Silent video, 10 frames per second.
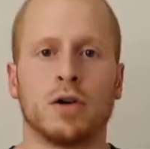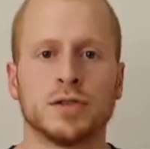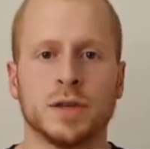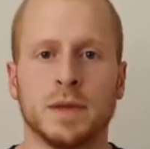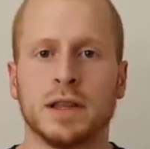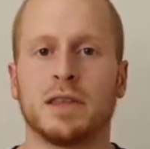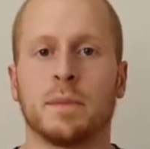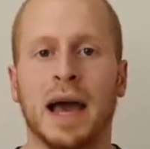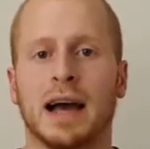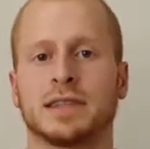Ultimately,
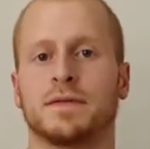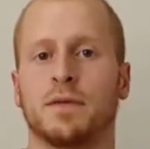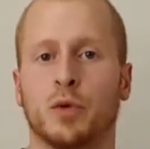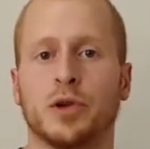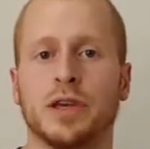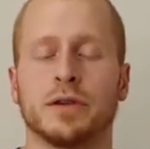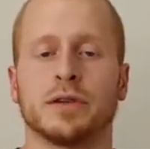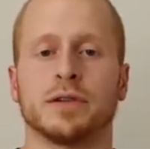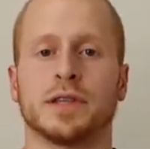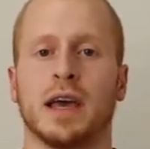the past 4
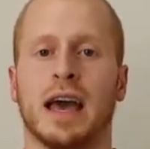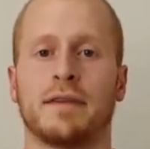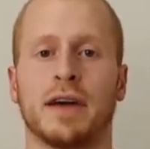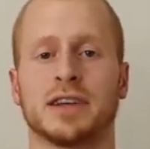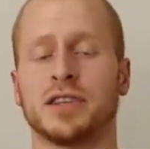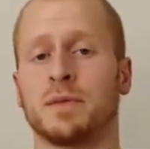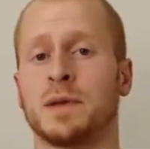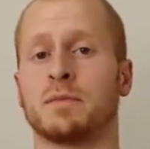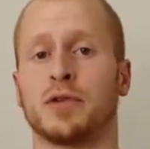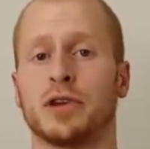years have actually
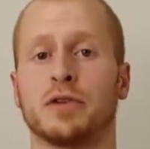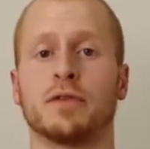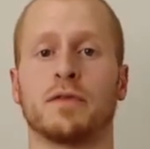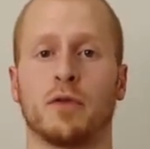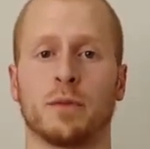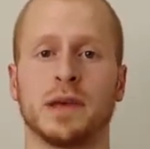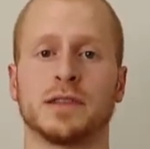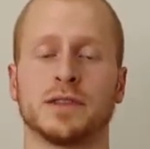been pretty good for me.